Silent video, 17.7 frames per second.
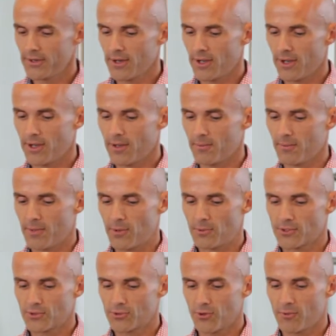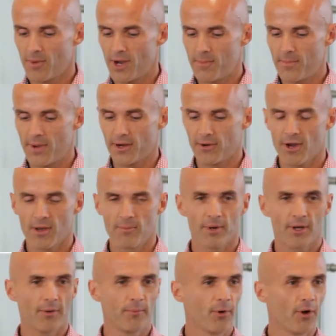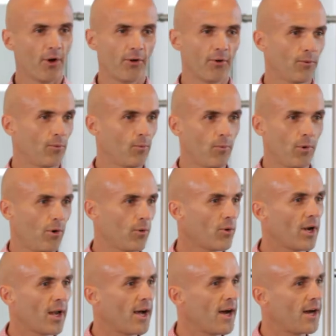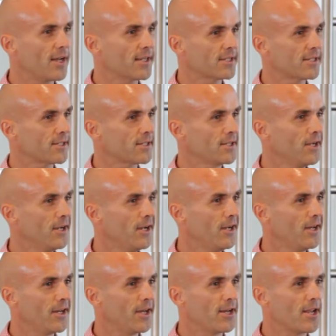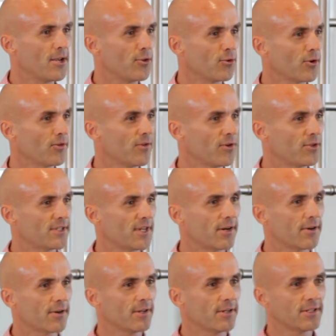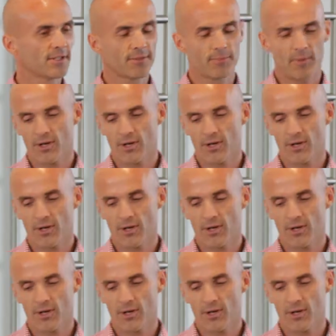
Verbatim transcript: Um, that was sort of my background, but I'm not world class in either of those areas.